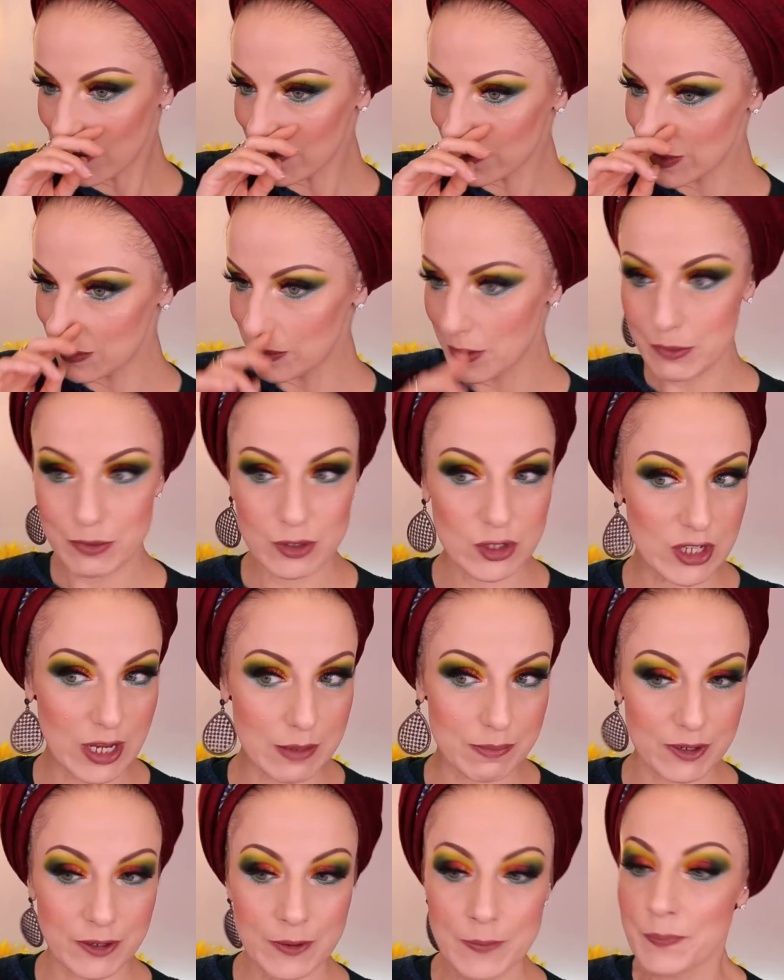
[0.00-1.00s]
of the Bobo
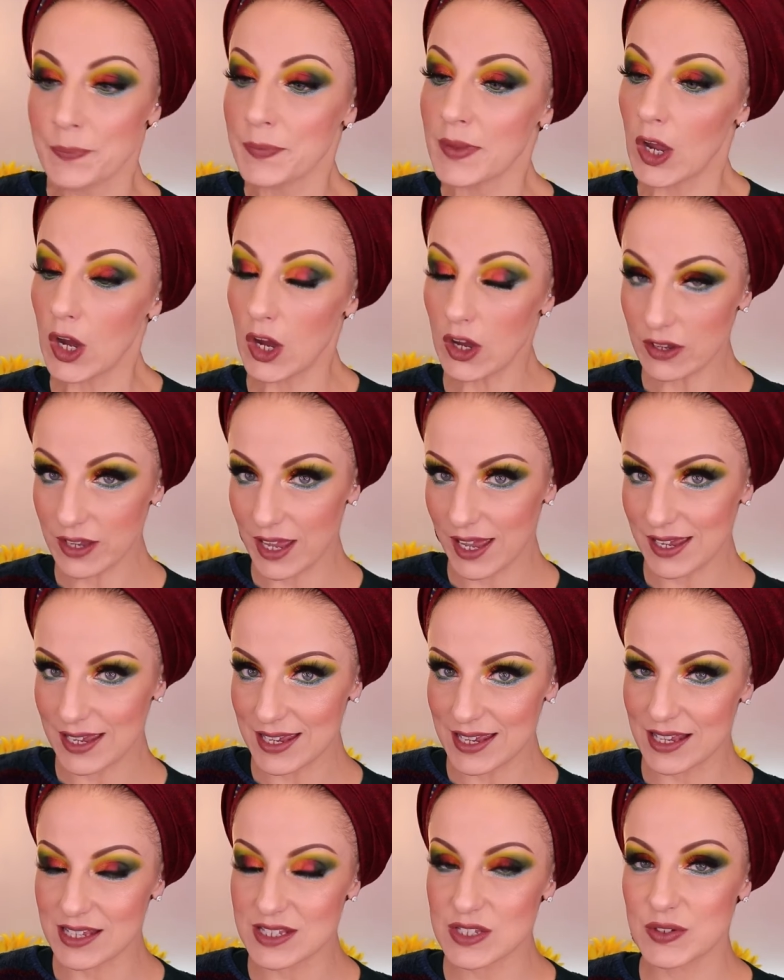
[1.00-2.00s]
Shaper.
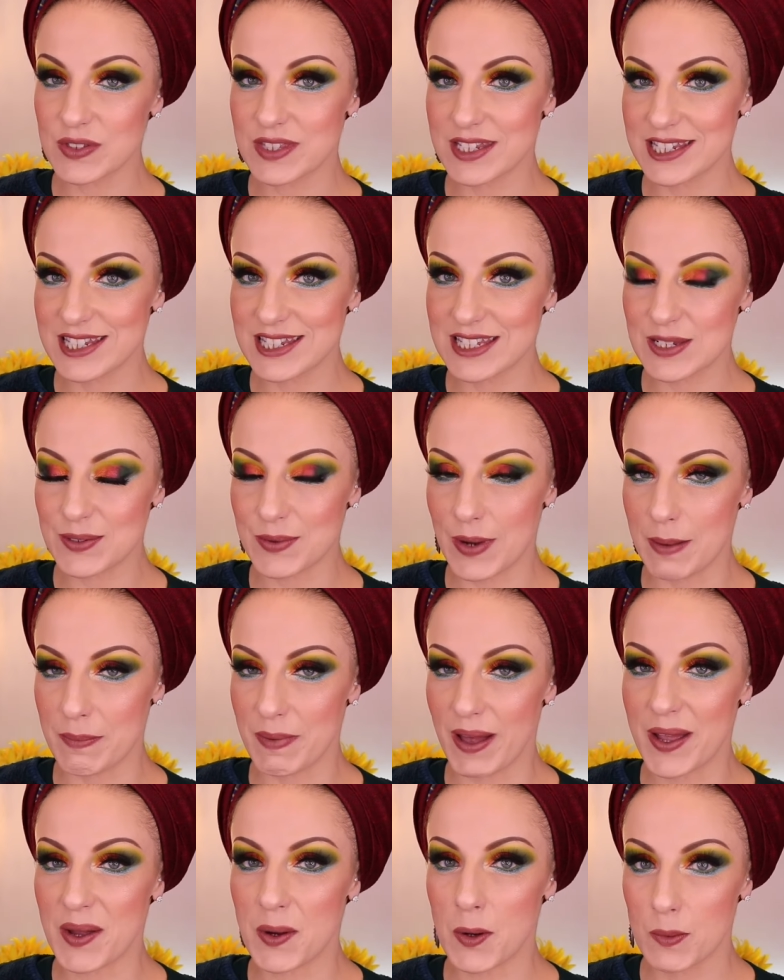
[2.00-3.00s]
Okay, so this is the
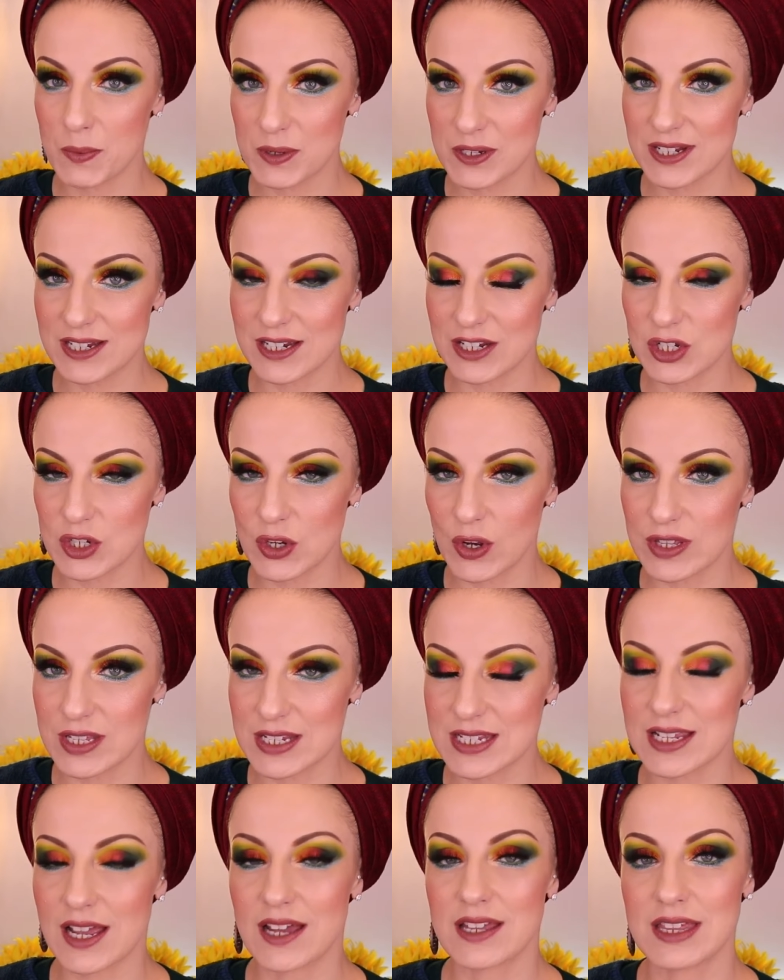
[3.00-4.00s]
wrap. I hope you did enjoy
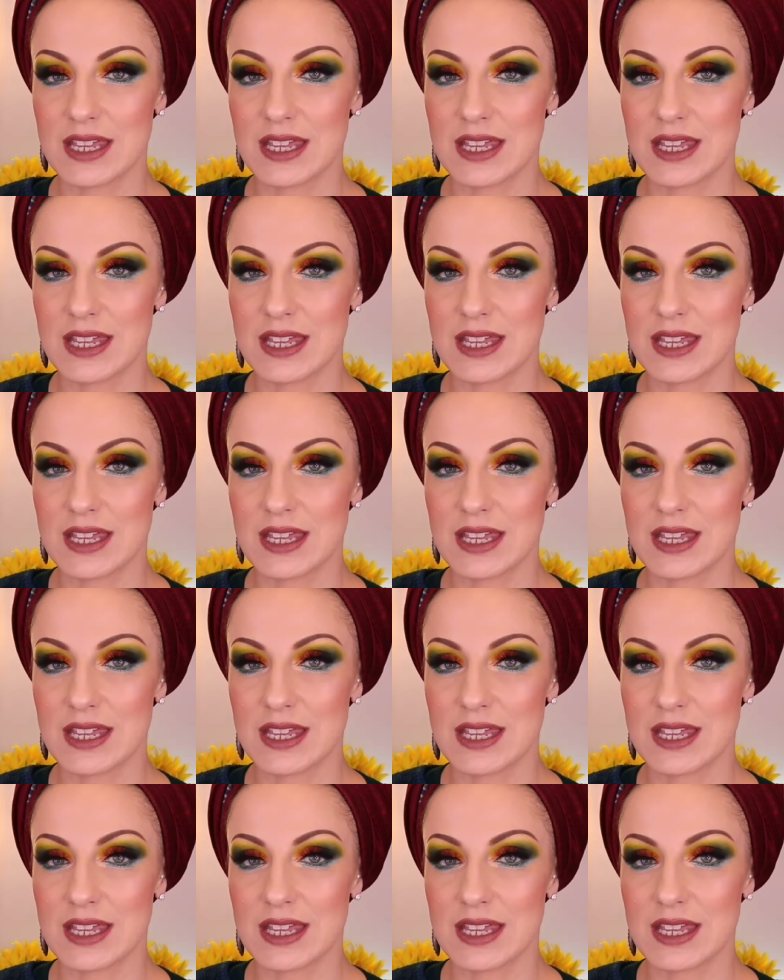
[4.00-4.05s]
this.